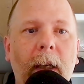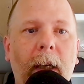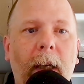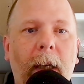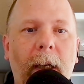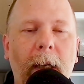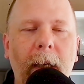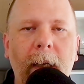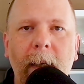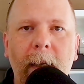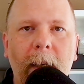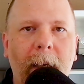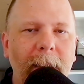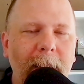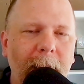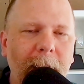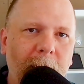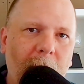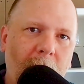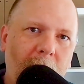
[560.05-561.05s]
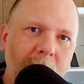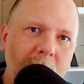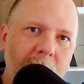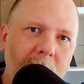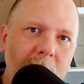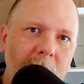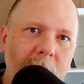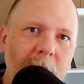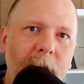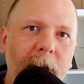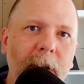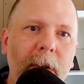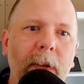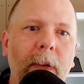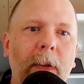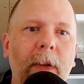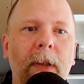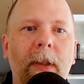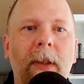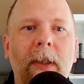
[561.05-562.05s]
And as I've already alluded
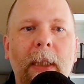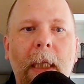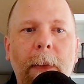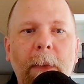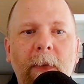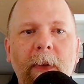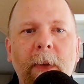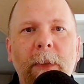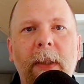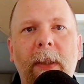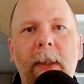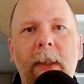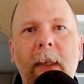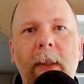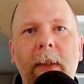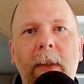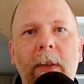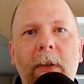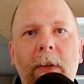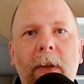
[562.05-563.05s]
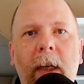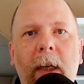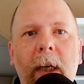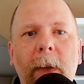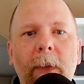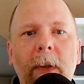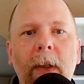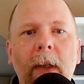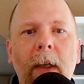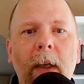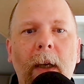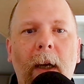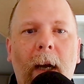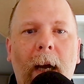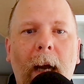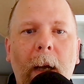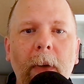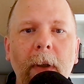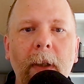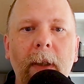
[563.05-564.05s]
to, some of the mistakes described
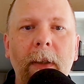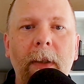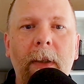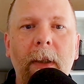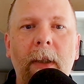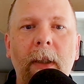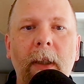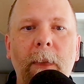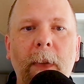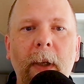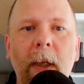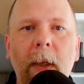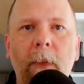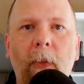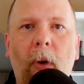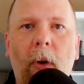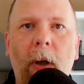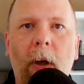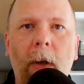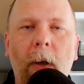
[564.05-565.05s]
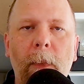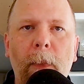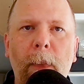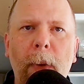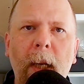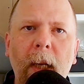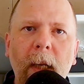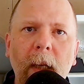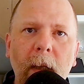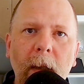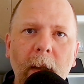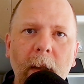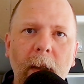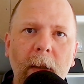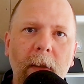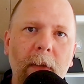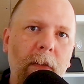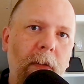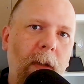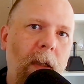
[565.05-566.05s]
I would consider to be more opinion
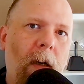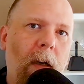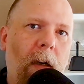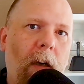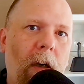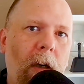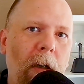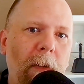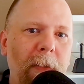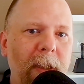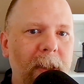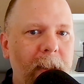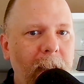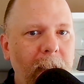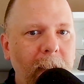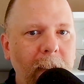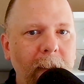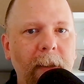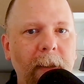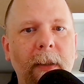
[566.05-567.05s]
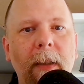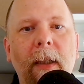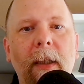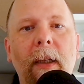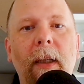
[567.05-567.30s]
than hard mistakes.